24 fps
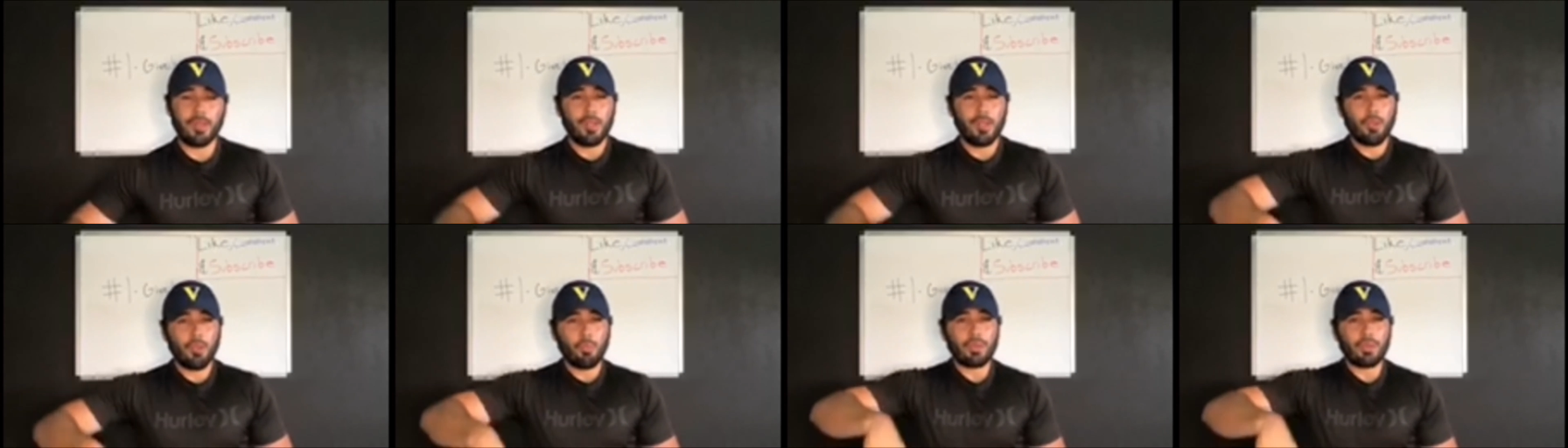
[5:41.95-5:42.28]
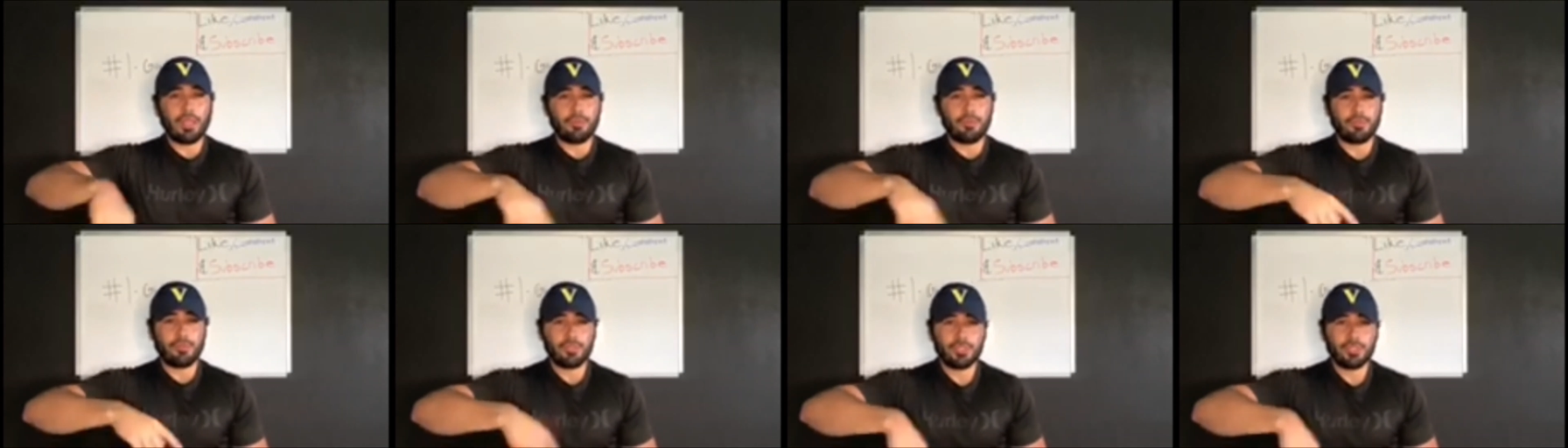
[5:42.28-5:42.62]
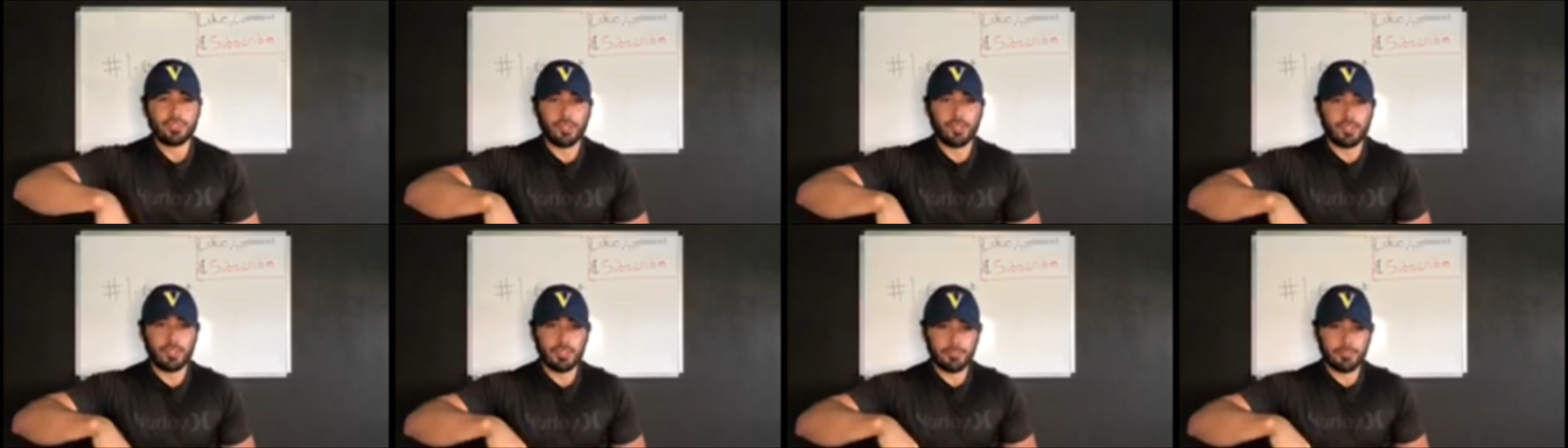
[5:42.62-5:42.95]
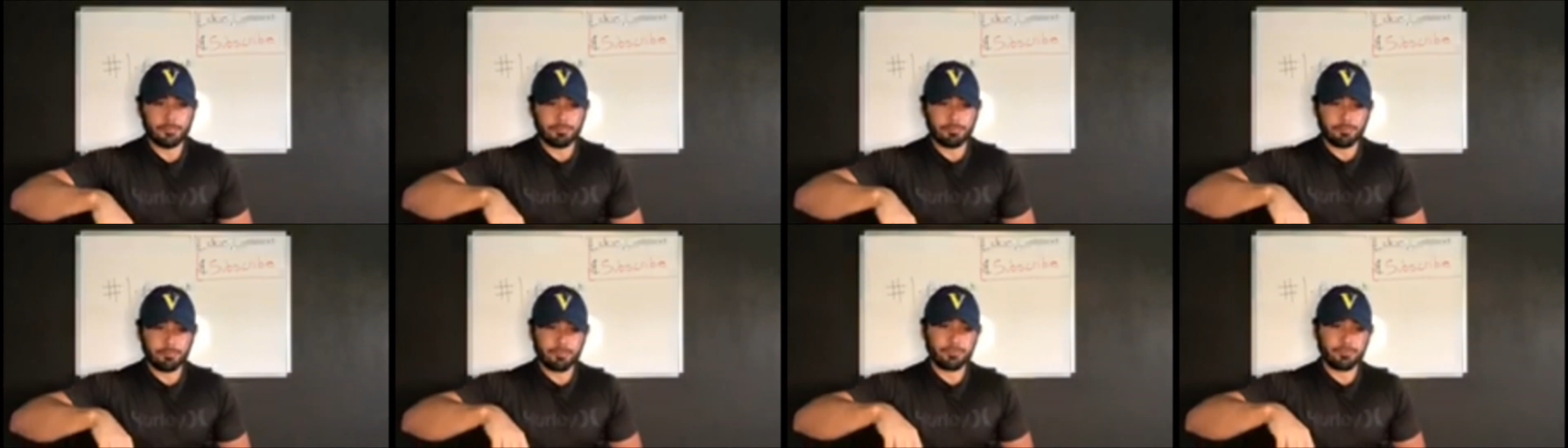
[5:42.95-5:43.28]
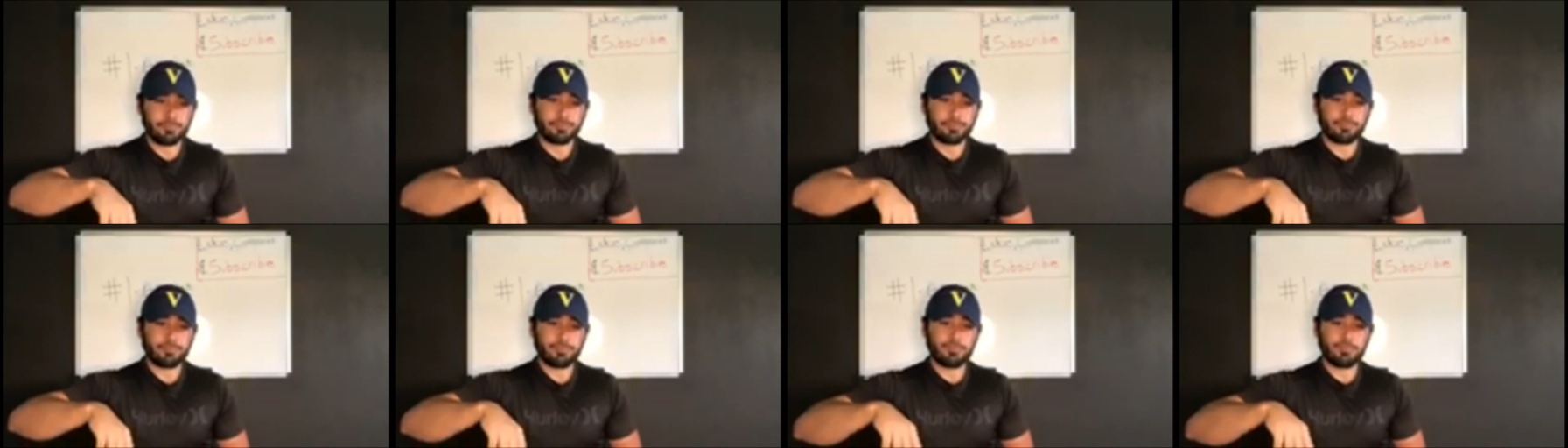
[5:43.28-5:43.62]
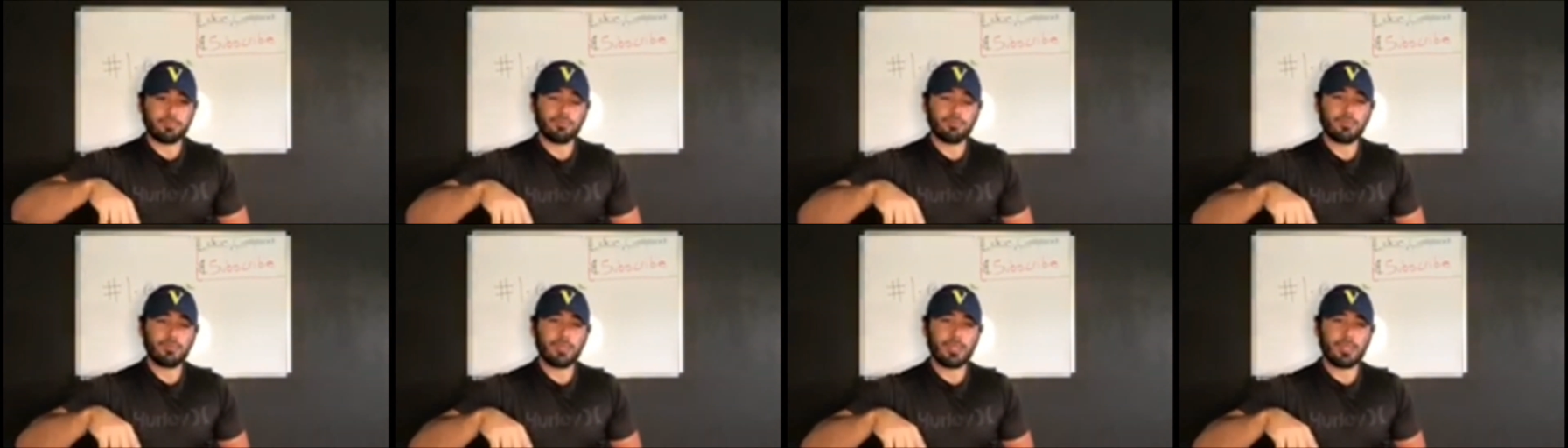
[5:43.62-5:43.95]
When I first started,
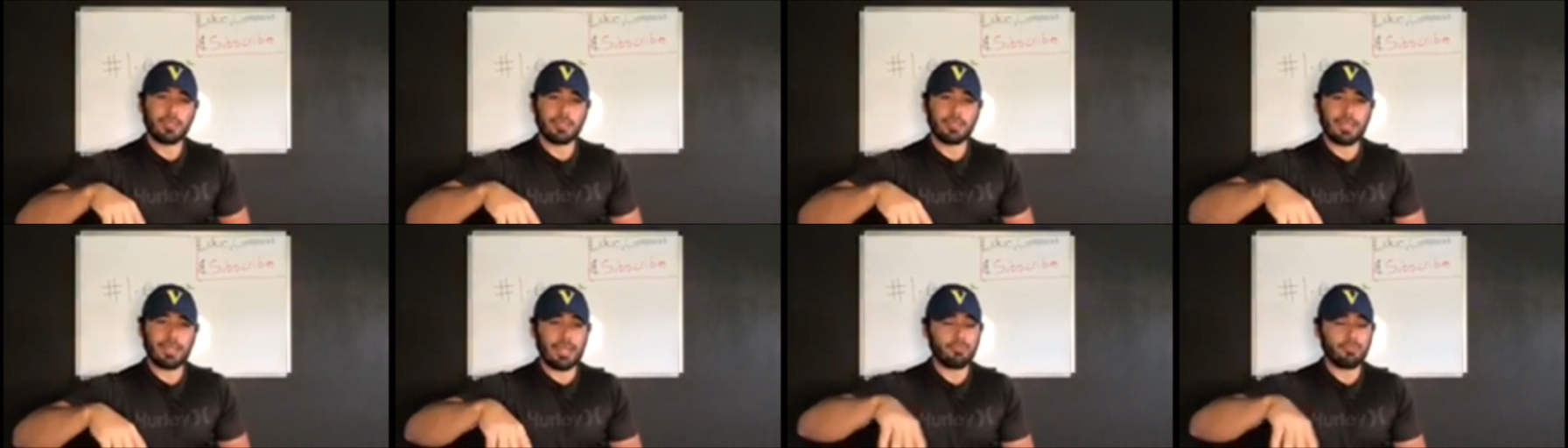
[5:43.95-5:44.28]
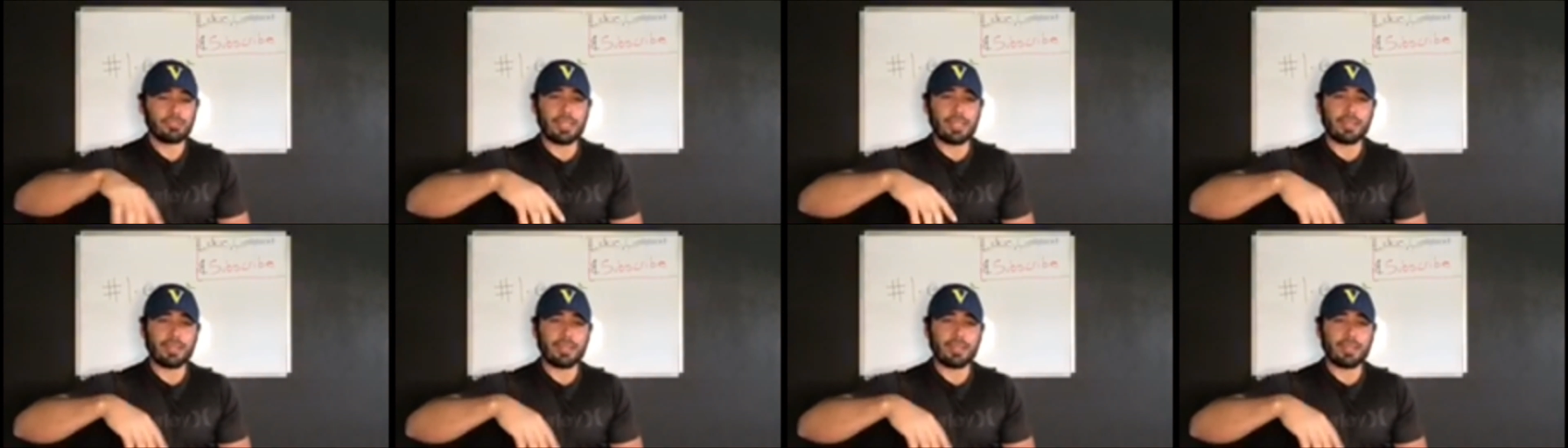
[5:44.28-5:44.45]
I was like